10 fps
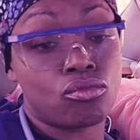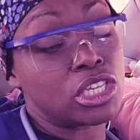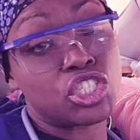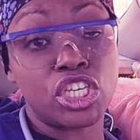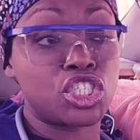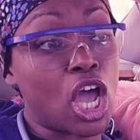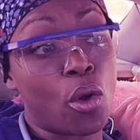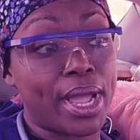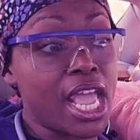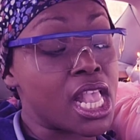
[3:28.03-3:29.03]
She
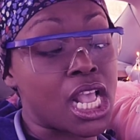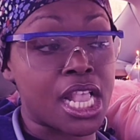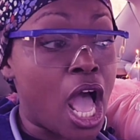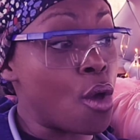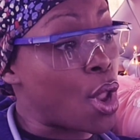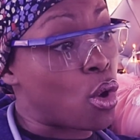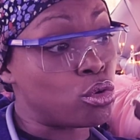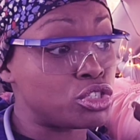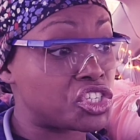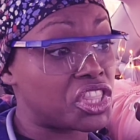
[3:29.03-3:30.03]
sure is, because I don't know
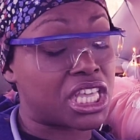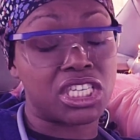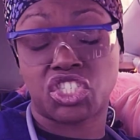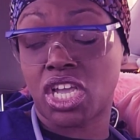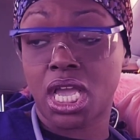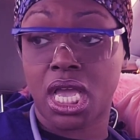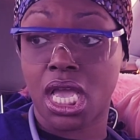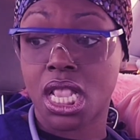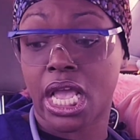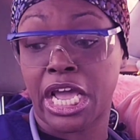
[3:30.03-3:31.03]
who she thinks she
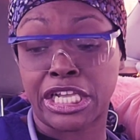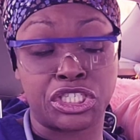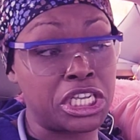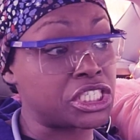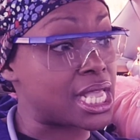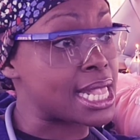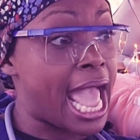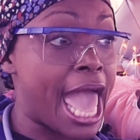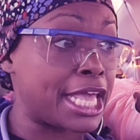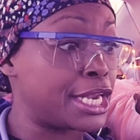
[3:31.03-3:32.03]
is, honey. She just
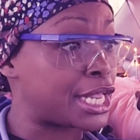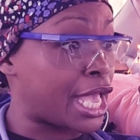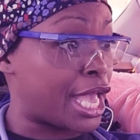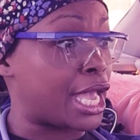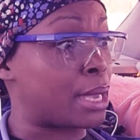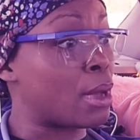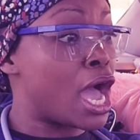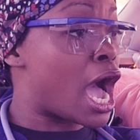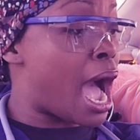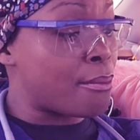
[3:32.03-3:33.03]
got in the game.
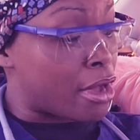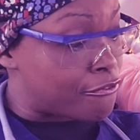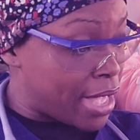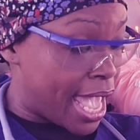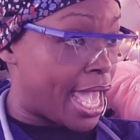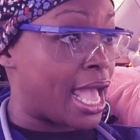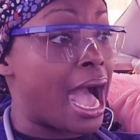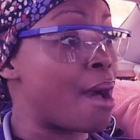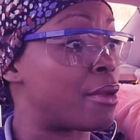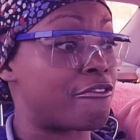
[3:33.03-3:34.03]
I'm a vet.
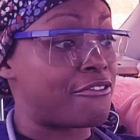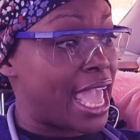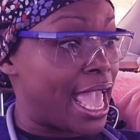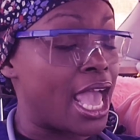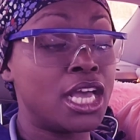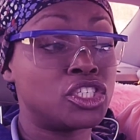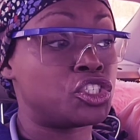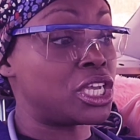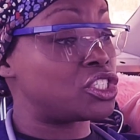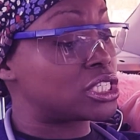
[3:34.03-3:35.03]

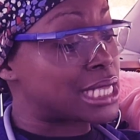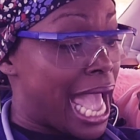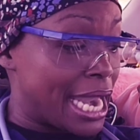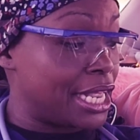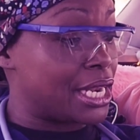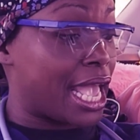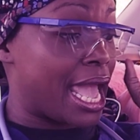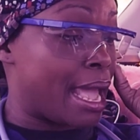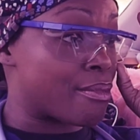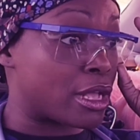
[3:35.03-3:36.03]
She just got in the
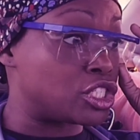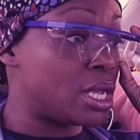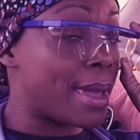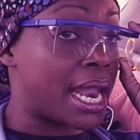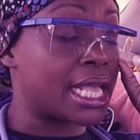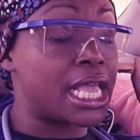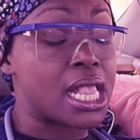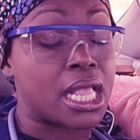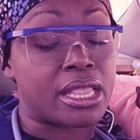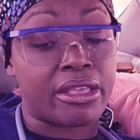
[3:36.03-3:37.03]
game, so she better
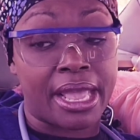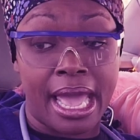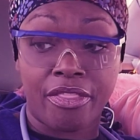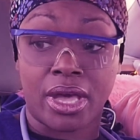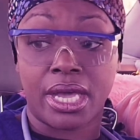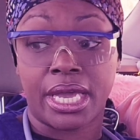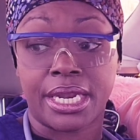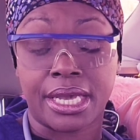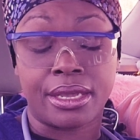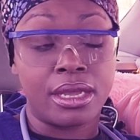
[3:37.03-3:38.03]
get it together,
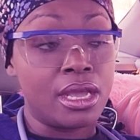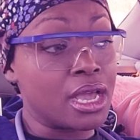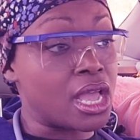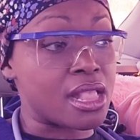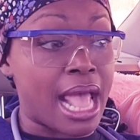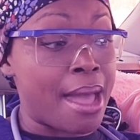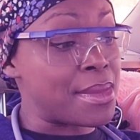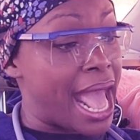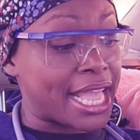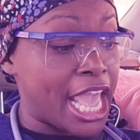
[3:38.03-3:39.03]
honey, because I'm
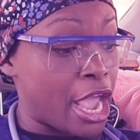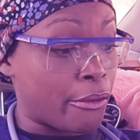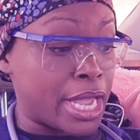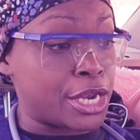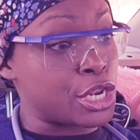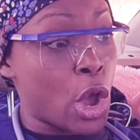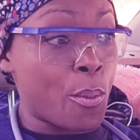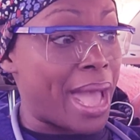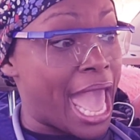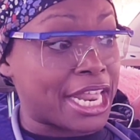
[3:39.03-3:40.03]
not carrying
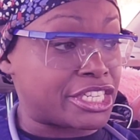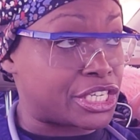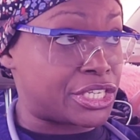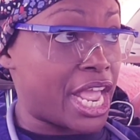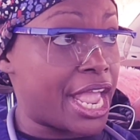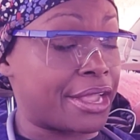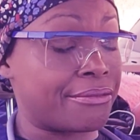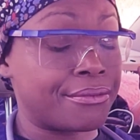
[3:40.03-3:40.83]
nobody today.